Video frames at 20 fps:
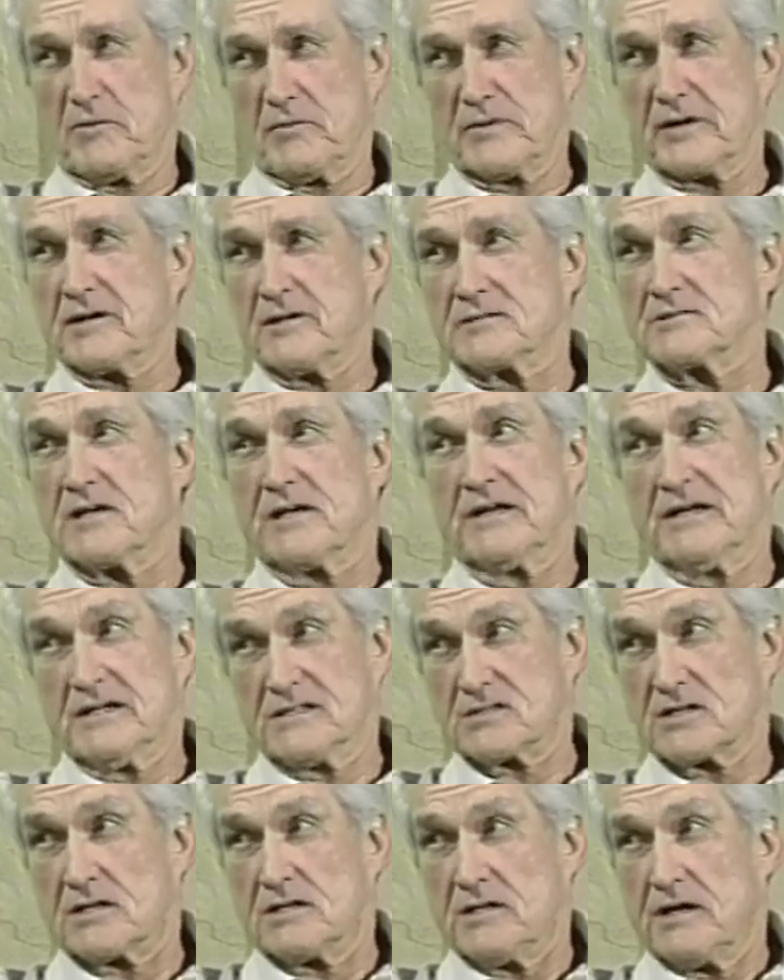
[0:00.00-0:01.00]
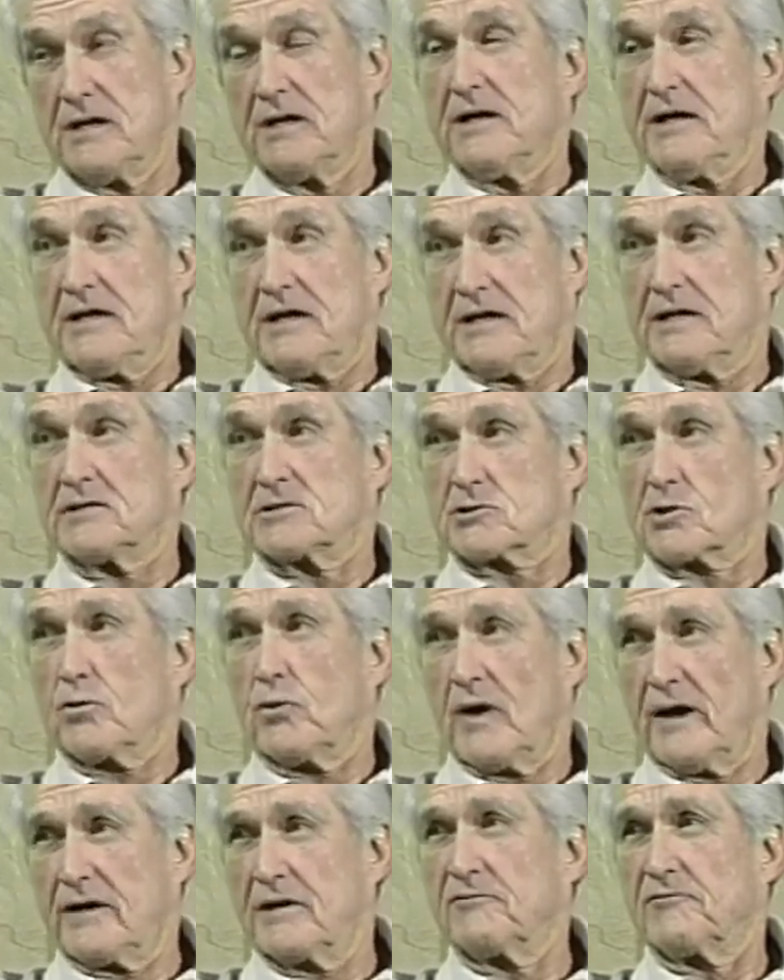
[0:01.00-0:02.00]
because it is
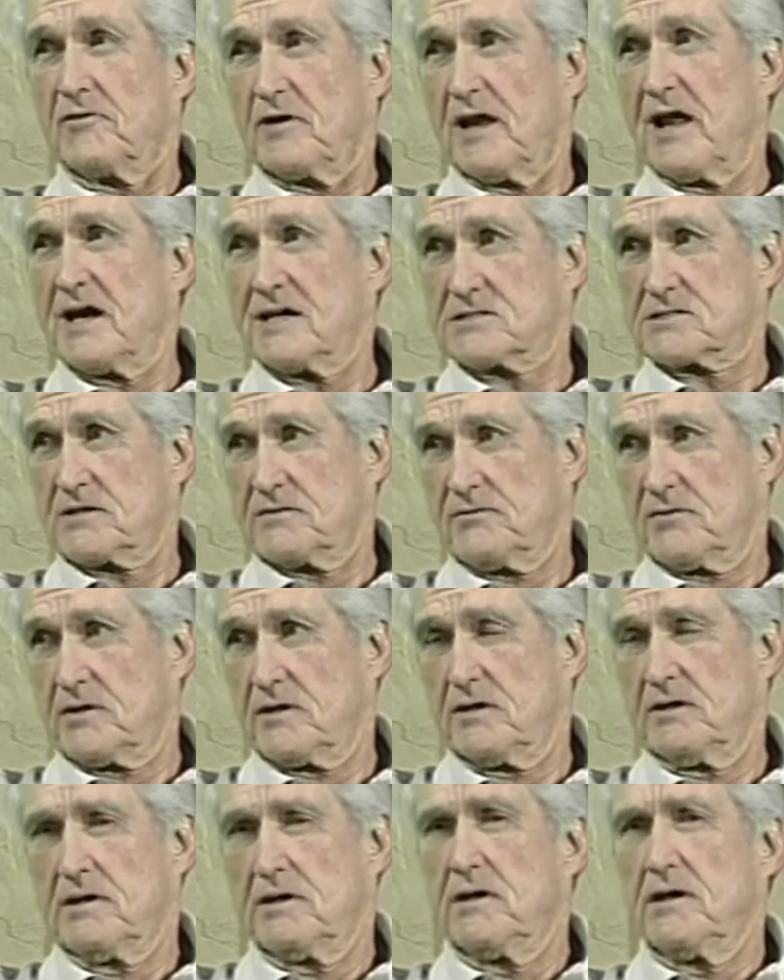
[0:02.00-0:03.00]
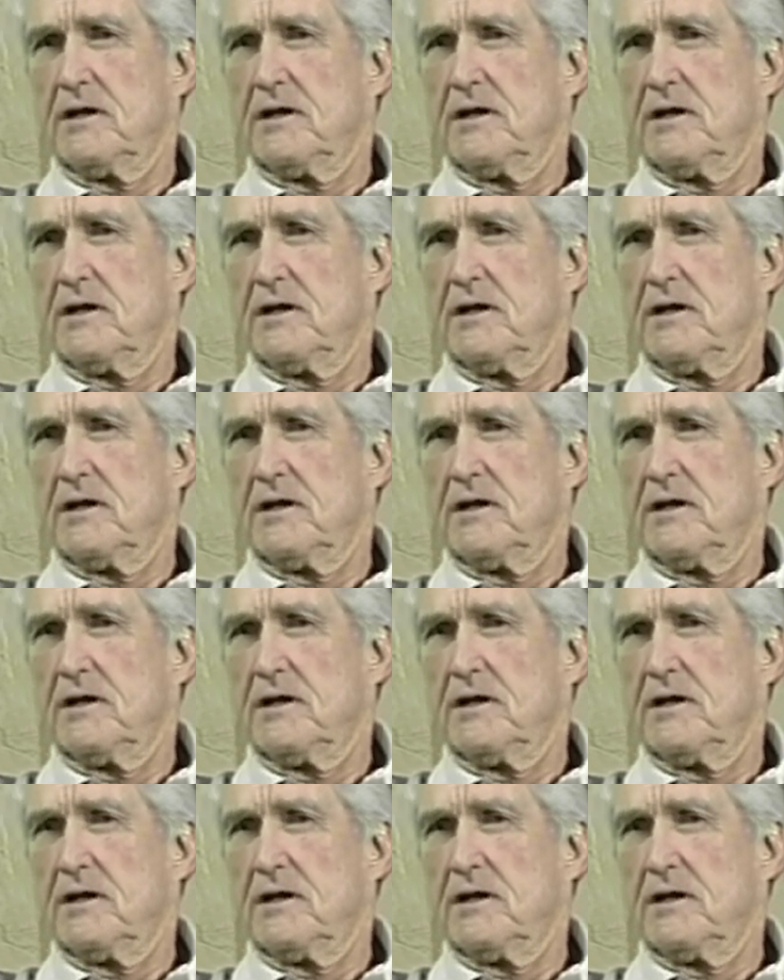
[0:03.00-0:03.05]
quite a philosophy